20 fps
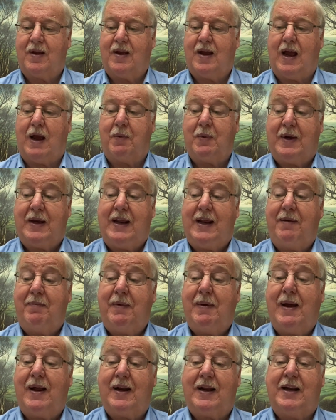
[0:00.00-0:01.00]
I would
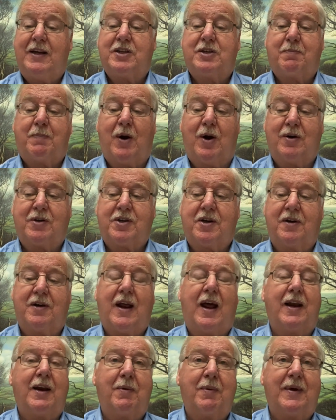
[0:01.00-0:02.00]
email each person
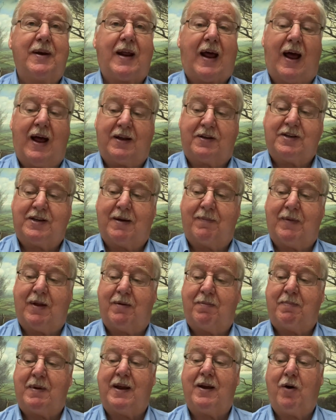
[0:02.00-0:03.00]
and I would ask them to
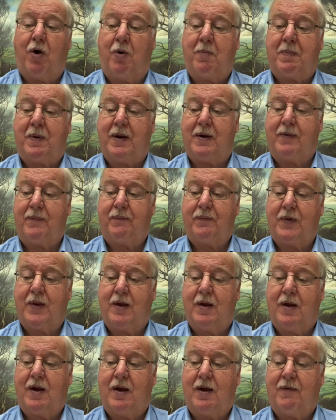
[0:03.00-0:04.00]
be open
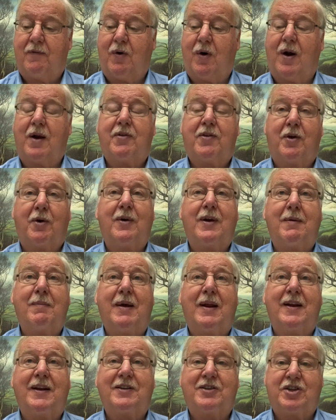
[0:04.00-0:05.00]
for a 30
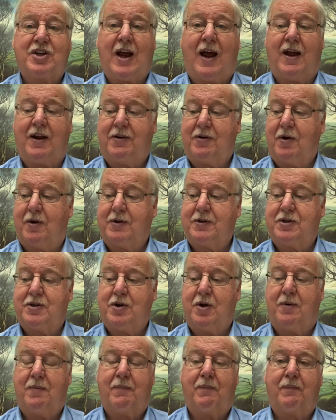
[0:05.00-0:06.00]
minute chat on
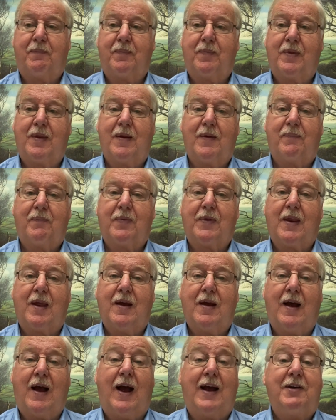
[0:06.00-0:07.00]
Zoom.
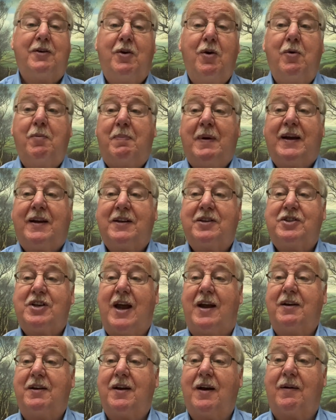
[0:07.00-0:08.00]
I'd no big
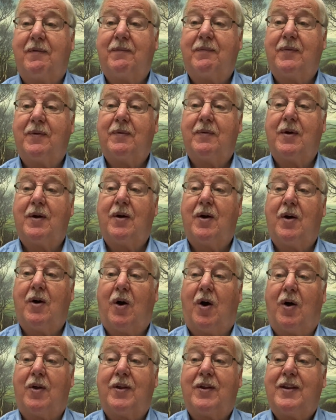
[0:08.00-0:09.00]
agenda
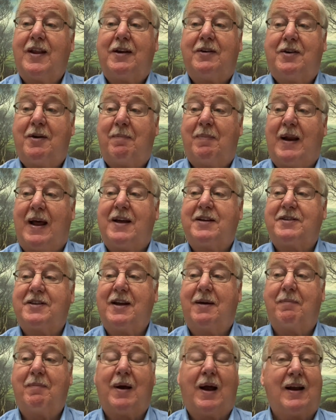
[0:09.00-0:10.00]
other than to bless
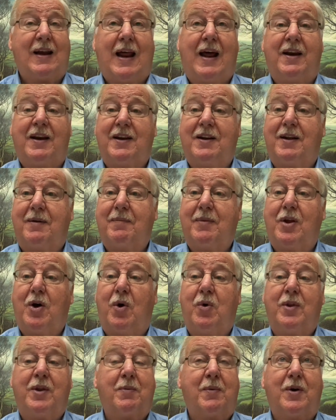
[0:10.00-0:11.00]
them by letting them
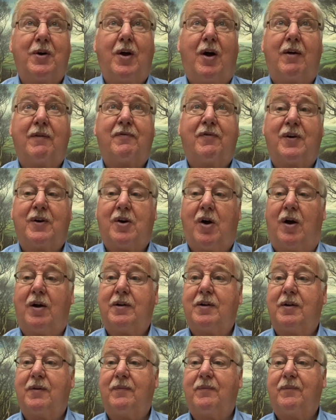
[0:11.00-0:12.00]
know they were not
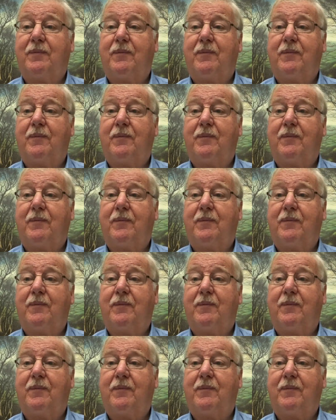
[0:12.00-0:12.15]
forgotten.